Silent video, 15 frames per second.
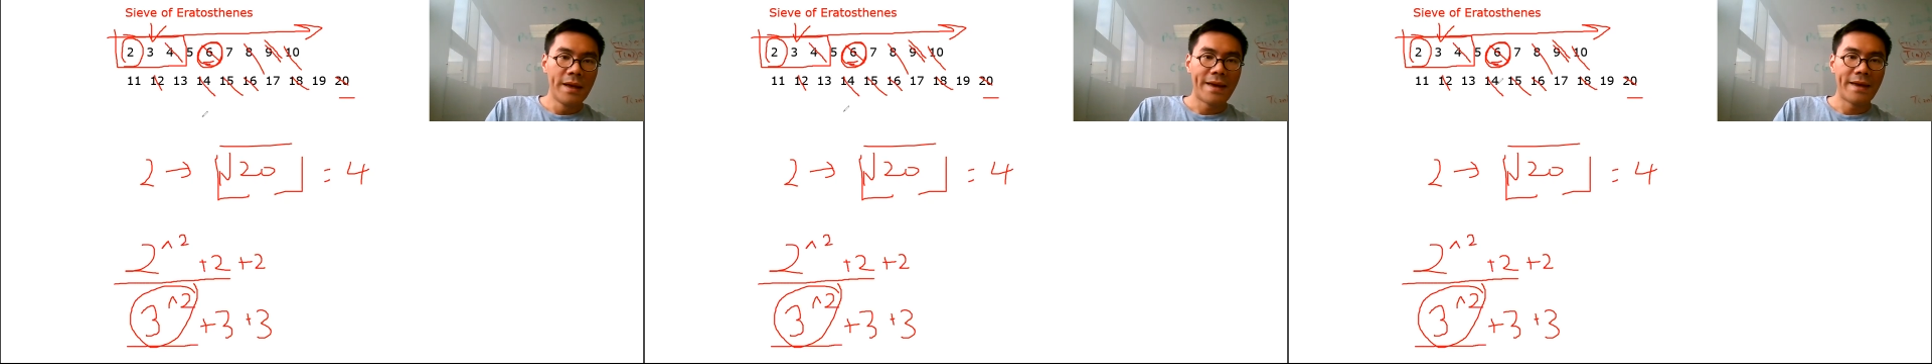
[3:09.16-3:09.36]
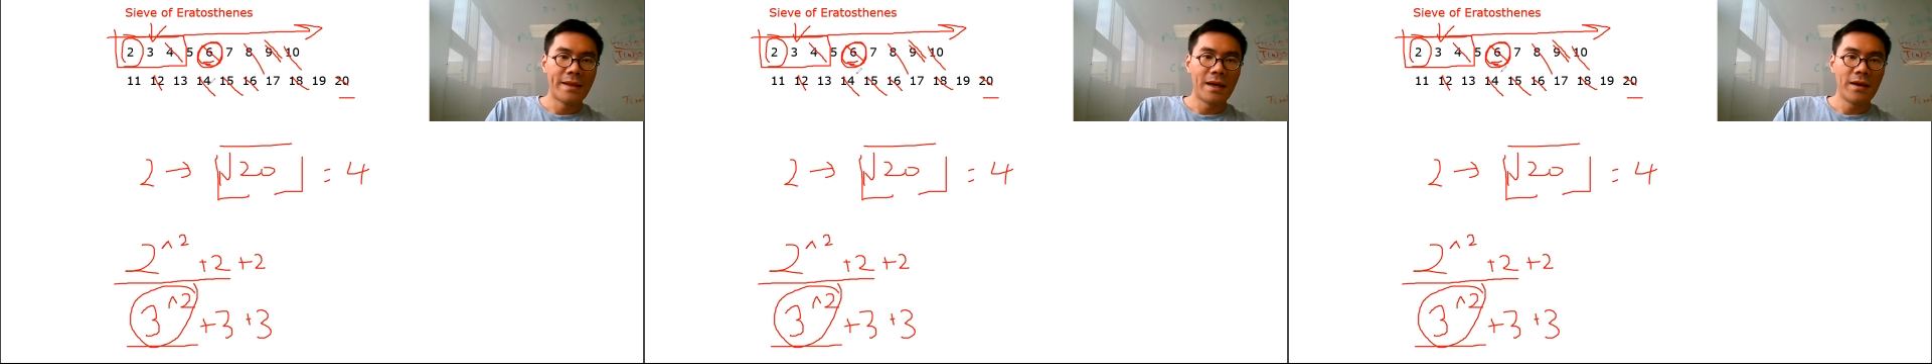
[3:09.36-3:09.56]

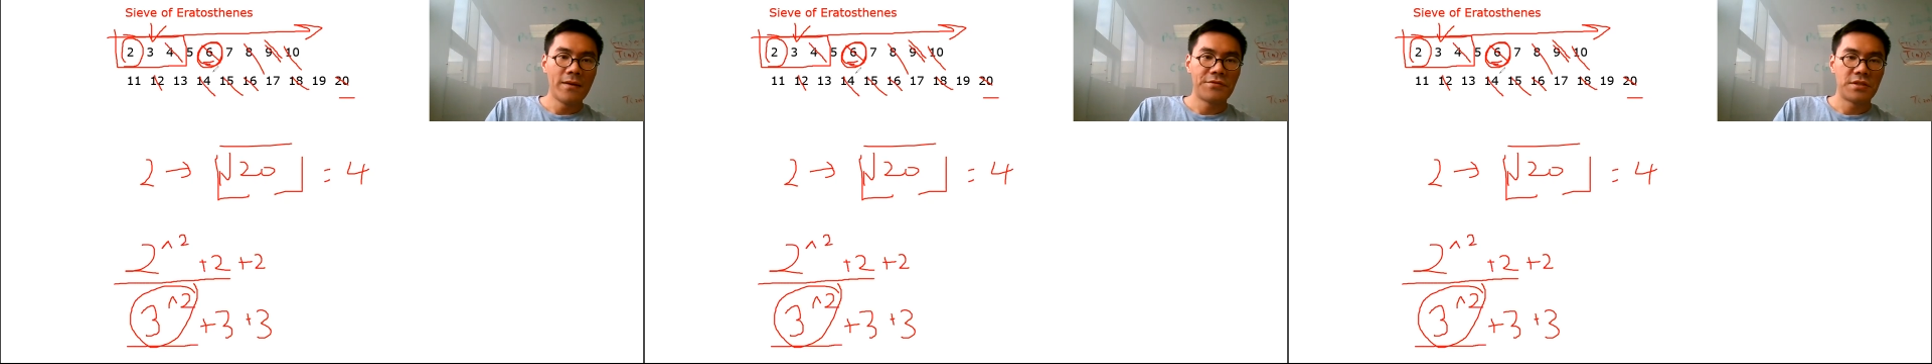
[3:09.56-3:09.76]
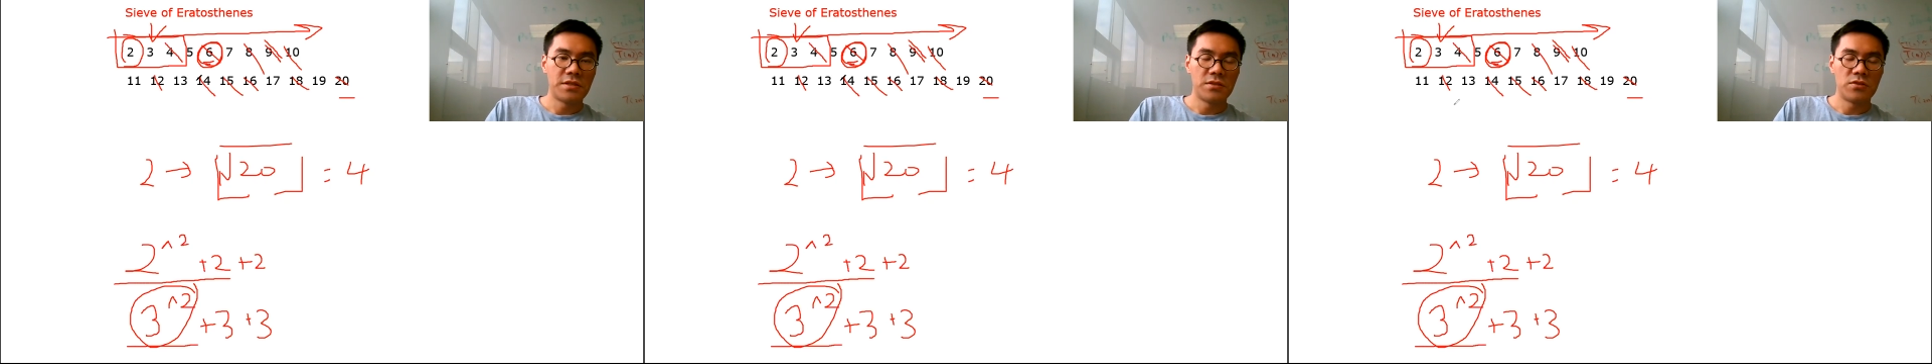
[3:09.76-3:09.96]
And I
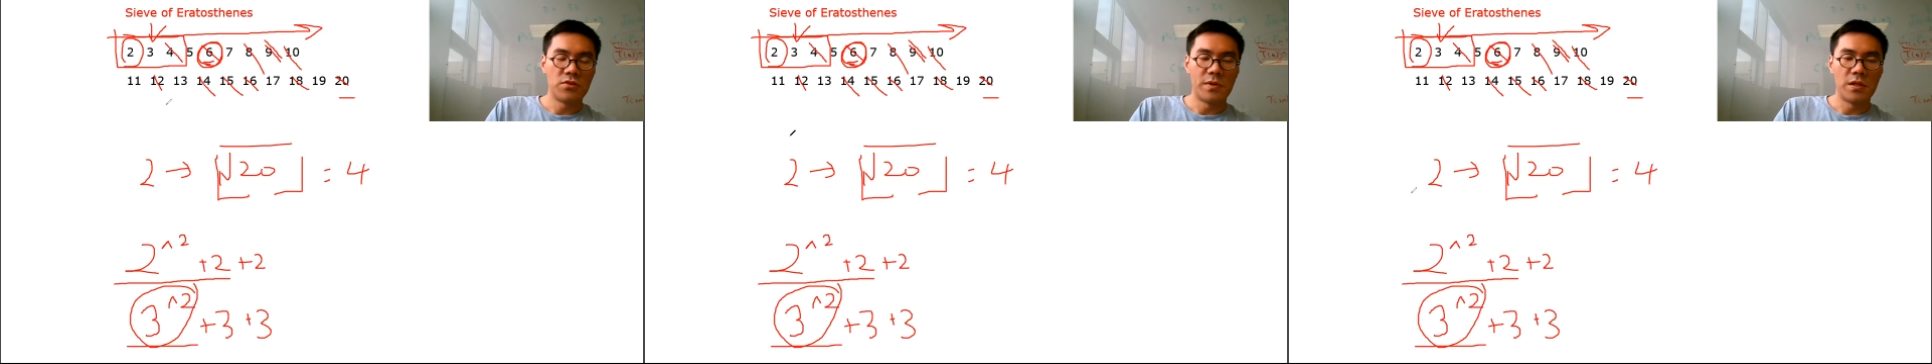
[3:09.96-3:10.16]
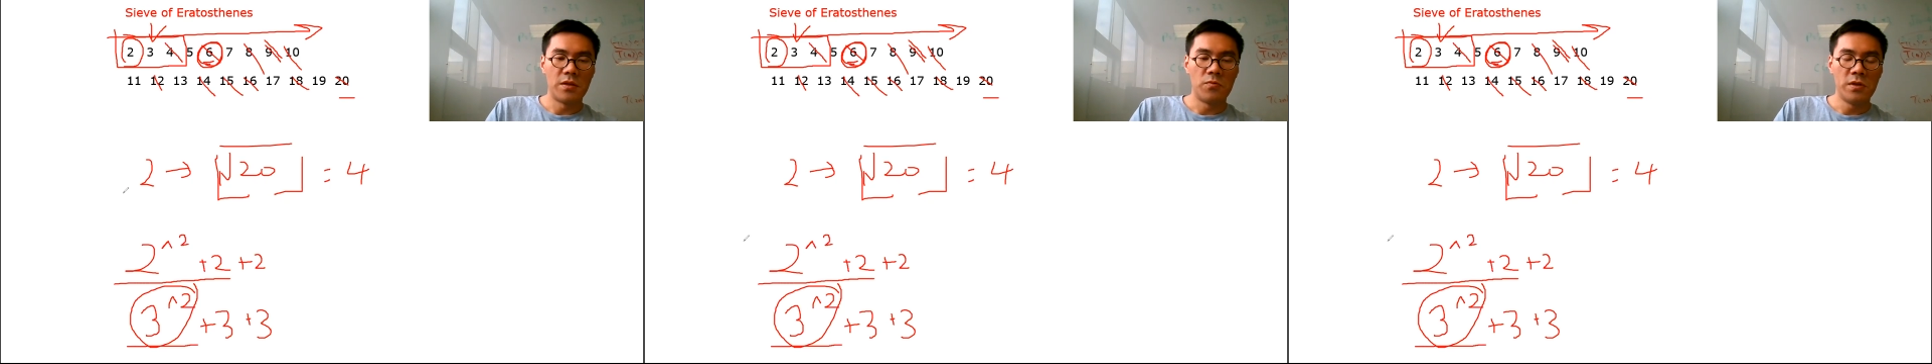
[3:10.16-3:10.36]
have seen so
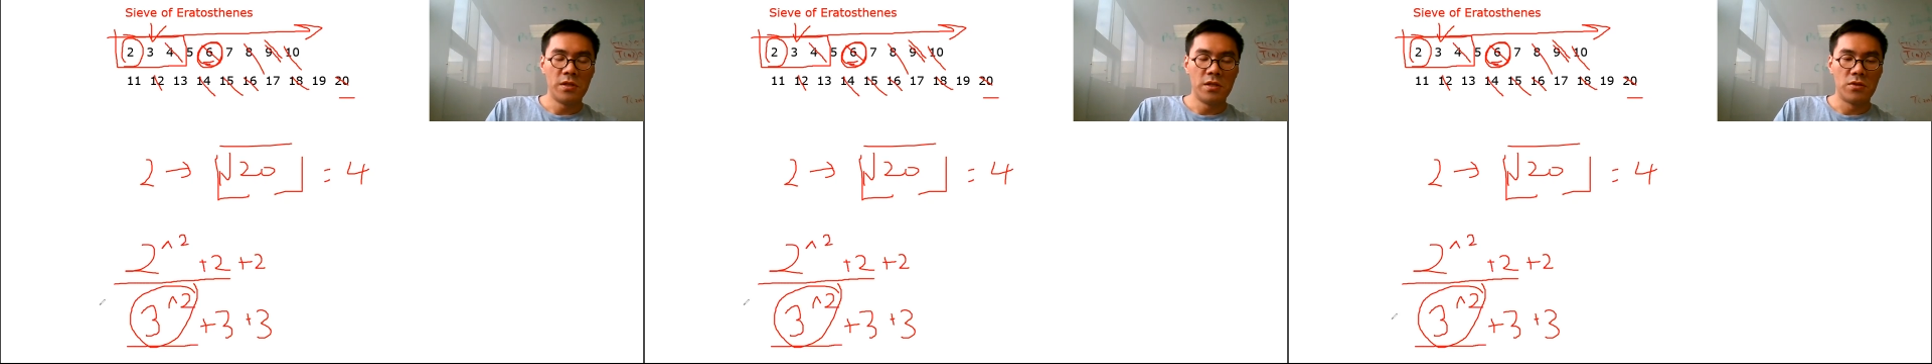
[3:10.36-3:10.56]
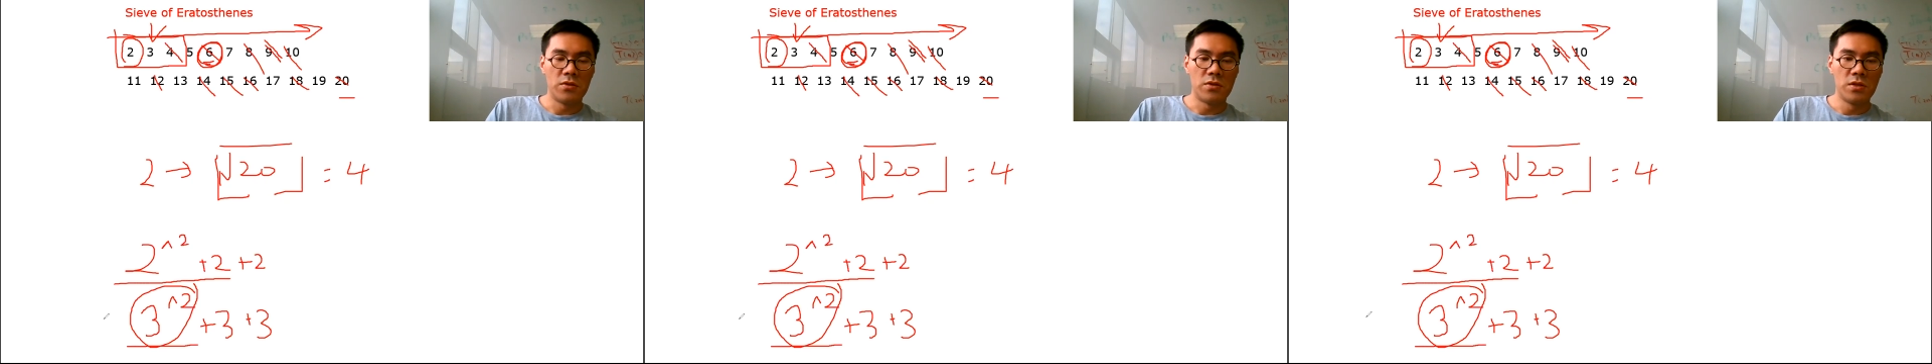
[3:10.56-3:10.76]
many
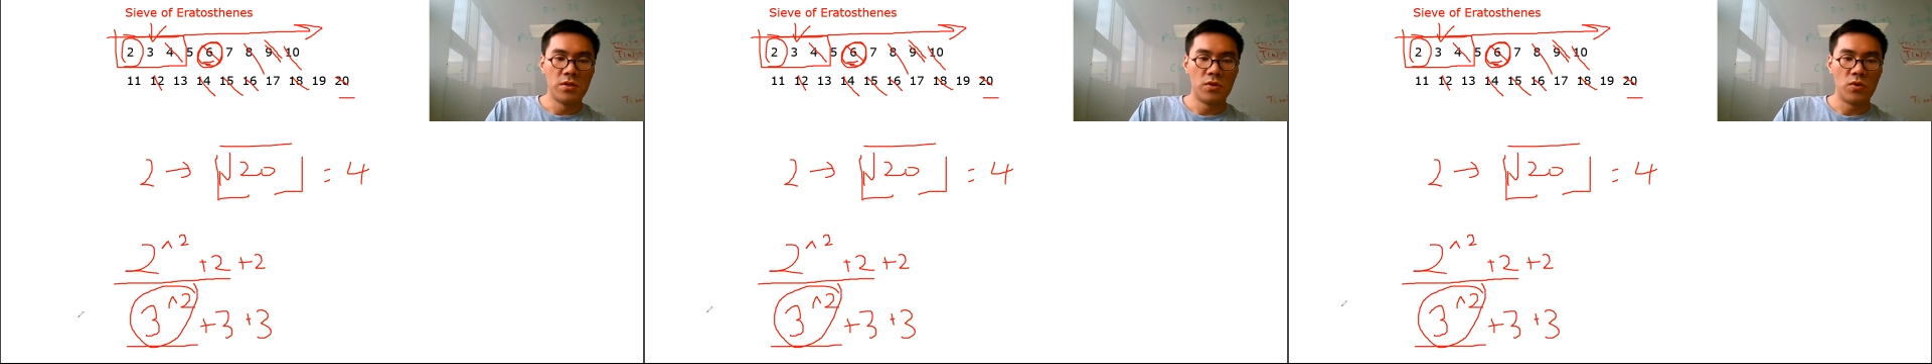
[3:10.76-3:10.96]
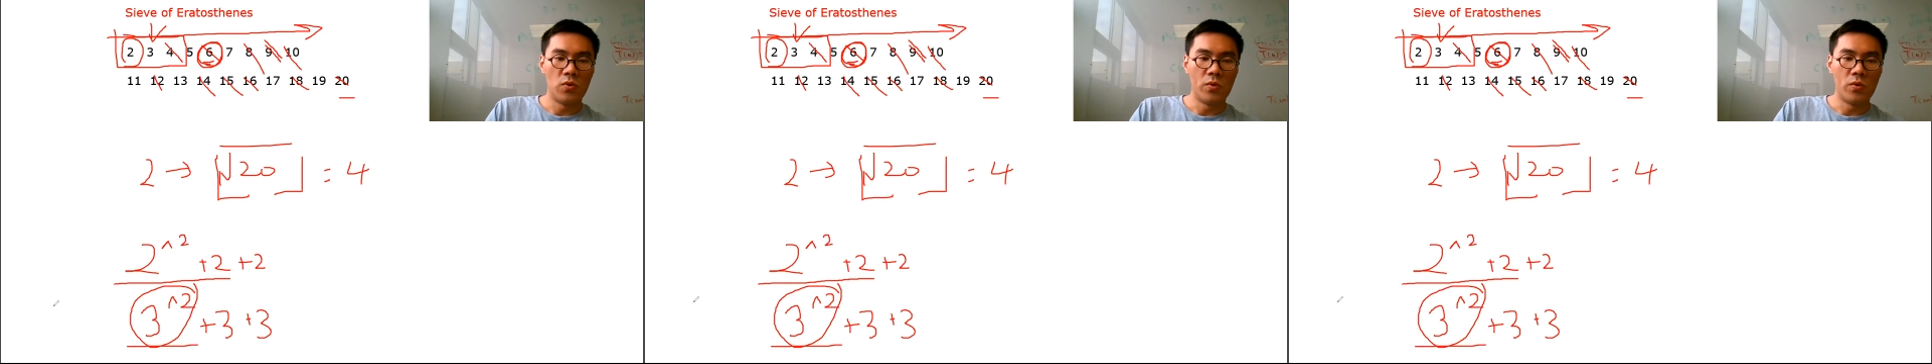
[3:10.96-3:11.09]
videos